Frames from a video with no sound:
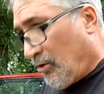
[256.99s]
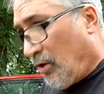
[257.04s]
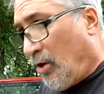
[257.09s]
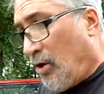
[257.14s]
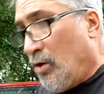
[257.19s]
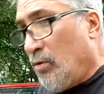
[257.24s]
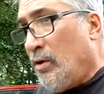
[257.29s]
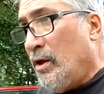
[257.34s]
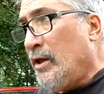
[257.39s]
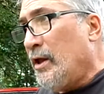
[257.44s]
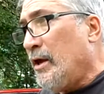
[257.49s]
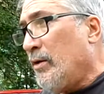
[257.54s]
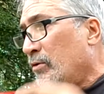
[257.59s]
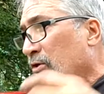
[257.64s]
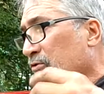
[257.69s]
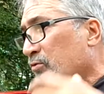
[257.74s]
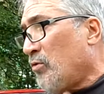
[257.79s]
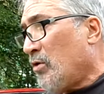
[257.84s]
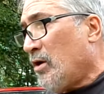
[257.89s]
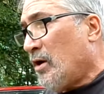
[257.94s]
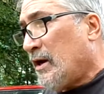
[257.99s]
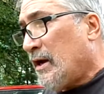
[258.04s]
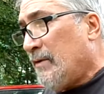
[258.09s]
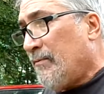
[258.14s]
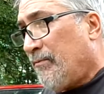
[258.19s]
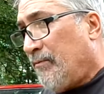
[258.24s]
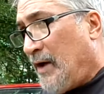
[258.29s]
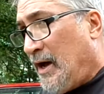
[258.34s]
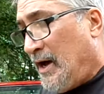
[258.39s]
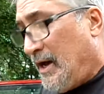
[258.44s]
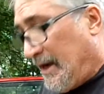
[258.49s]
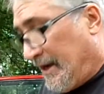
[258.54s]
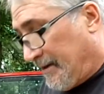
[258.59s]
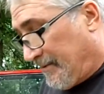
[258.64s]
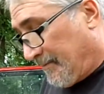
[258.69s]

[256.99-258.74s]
Oh, well, it was working fine.